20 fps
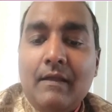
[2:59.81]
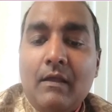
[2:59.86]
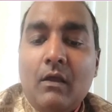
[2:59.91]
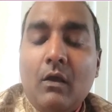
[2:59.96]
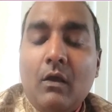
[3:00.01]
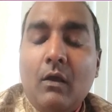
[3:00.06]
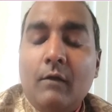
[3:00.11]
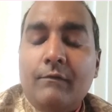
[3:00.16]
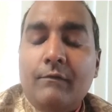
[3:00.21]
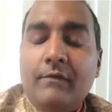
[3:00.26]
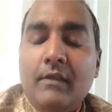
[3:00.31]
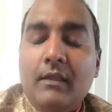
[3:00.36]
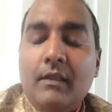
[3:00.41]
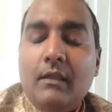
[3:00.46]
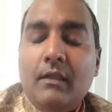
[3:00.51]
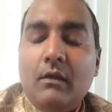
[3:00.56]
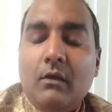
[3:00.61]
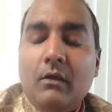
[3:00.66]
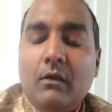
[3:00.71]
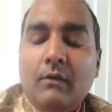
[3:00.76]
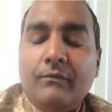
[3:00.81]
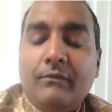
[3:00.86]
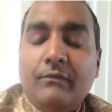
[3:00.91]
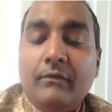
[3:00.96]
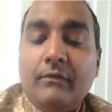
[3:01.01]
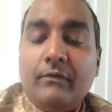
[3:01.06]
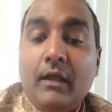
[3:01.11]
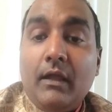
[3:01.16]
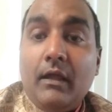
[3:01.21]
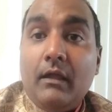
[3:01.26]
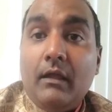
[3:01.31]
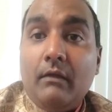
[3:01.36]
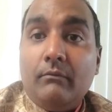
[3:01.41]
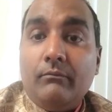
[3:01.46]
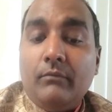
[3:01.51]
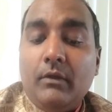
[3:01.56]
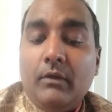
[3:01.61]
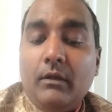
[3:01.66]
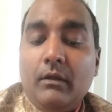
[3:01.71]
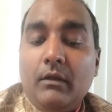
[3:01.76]
of the of uh,
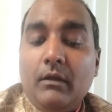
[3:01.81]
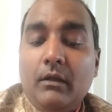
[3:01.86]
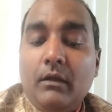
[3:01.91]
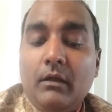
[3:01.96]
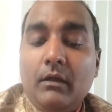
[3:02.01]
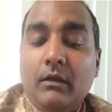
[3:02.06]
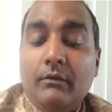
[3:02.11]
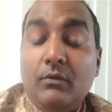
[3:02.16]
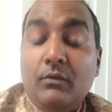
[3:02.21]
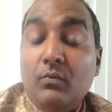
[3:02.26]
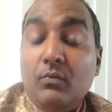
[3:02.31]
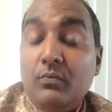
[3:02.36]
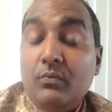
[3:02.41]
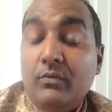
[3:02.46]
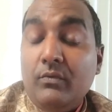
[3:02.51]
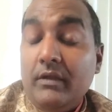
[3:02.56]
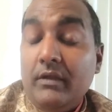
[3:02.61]
uh, the, the,